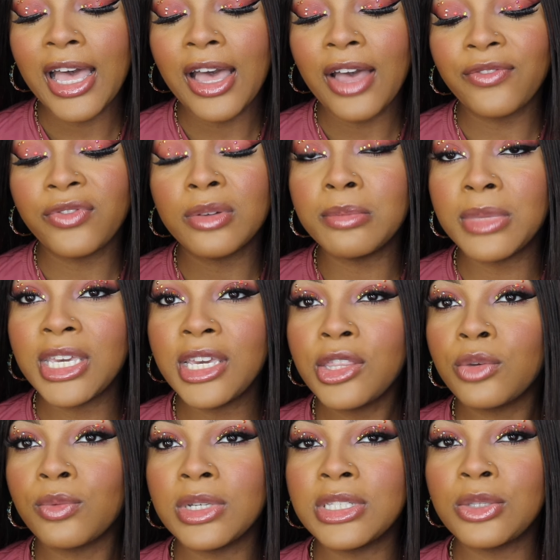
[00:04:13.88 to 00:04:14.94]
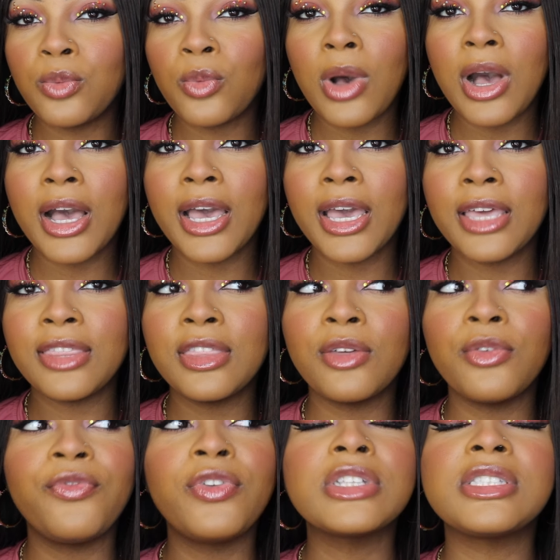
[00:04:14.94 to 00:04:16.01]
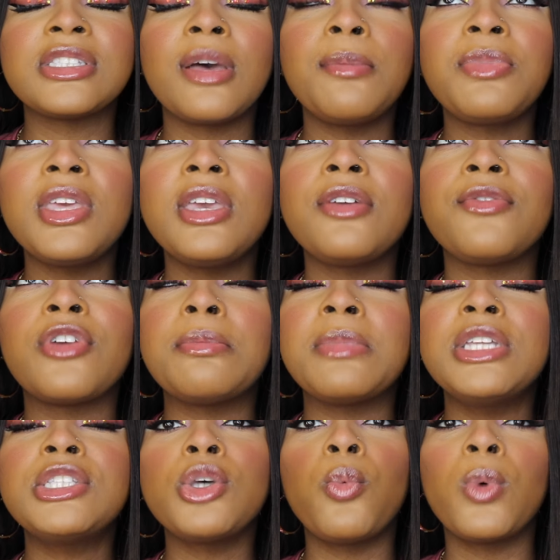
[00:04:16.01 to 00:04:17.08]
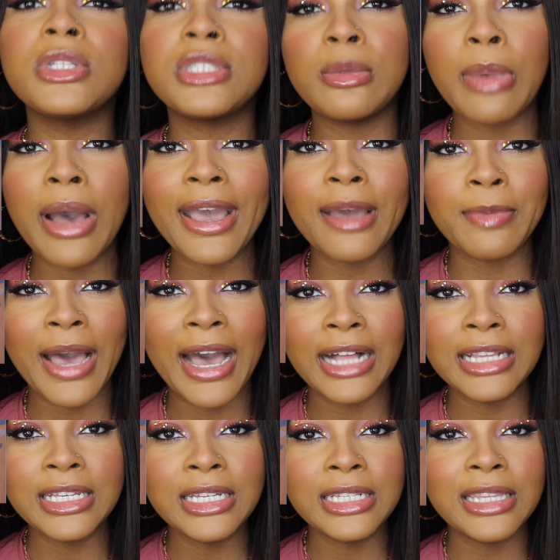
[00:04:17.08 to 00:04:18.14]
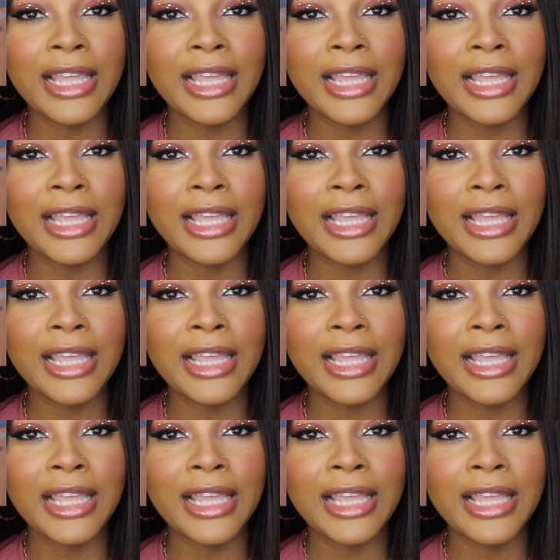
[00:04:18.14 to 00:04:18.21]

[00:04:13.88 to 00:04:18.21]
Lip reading: for me, the reason why the for something for me to want to buy a palette,